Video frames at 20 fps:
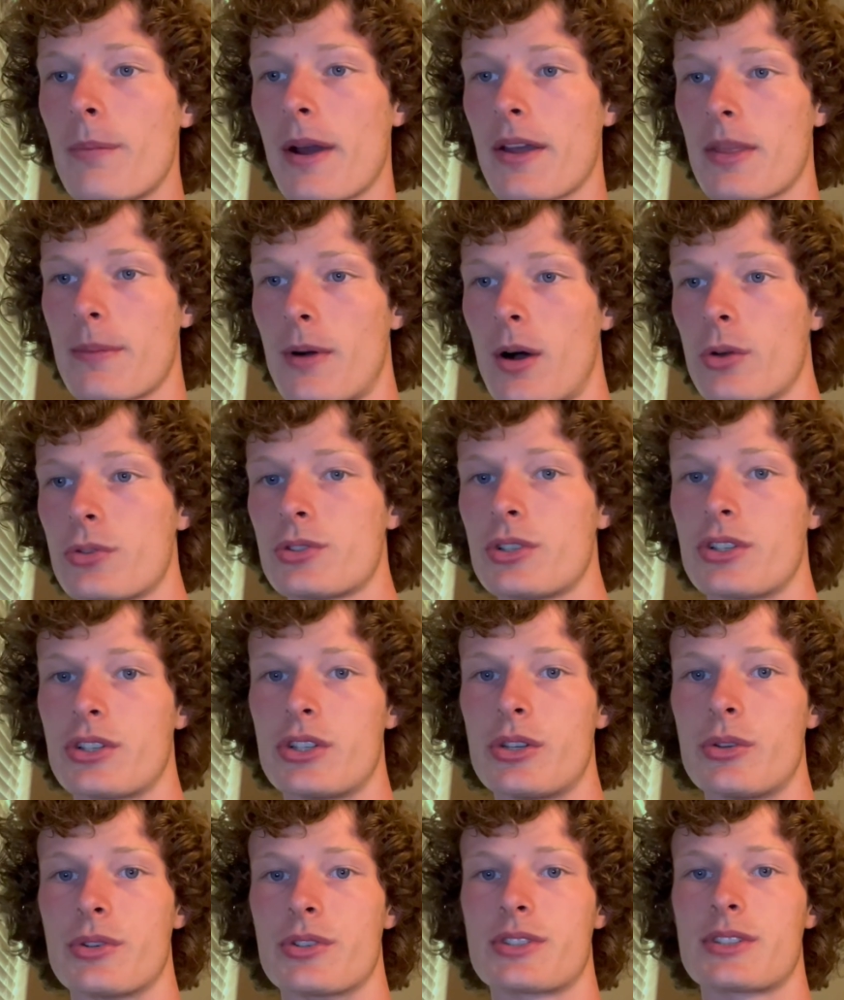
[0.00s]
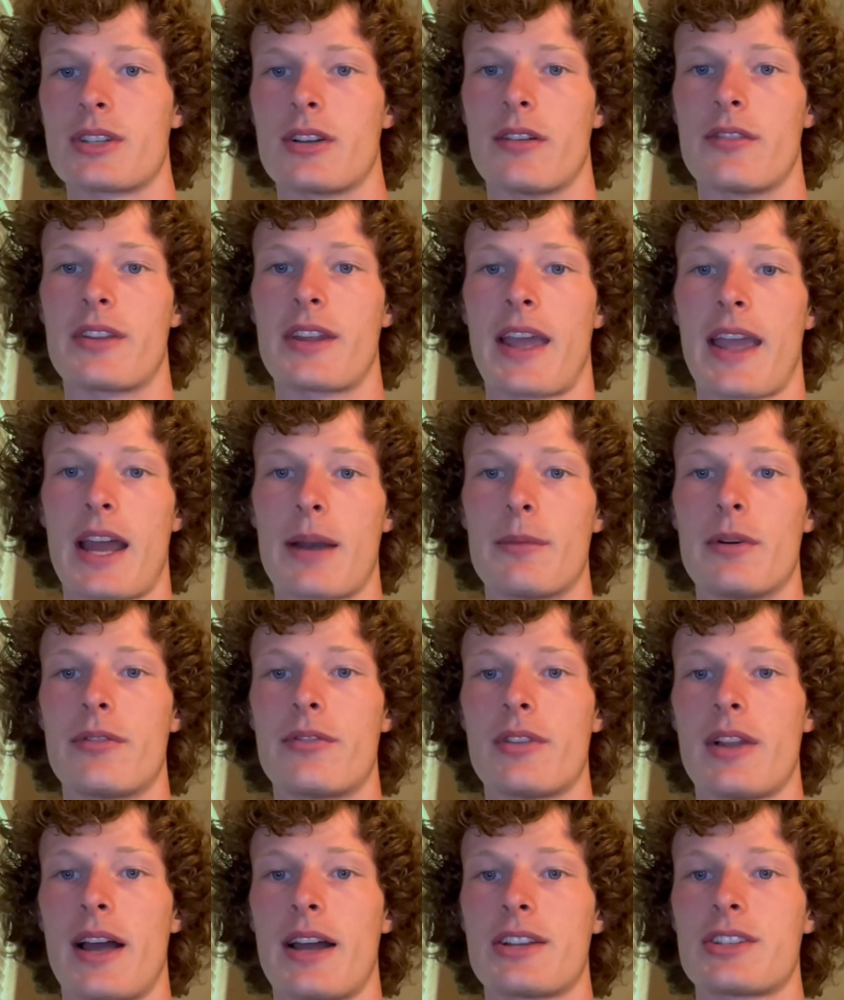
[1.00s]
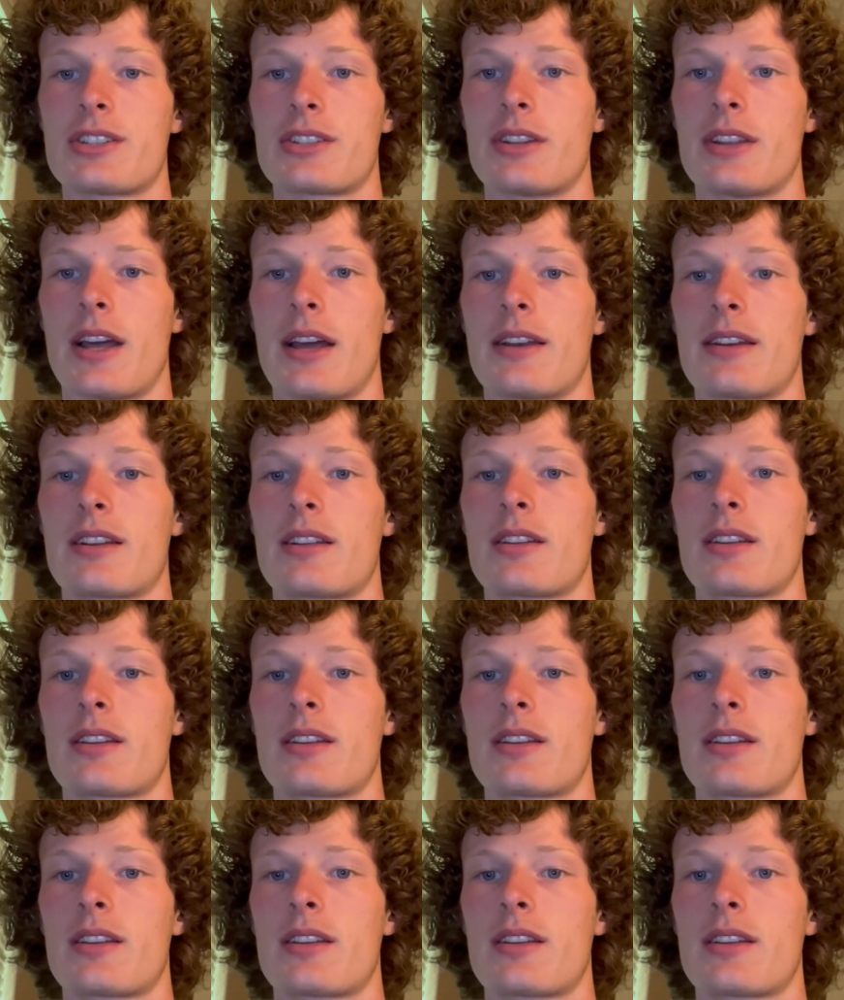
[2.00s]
by the paltry use of the animal flesh that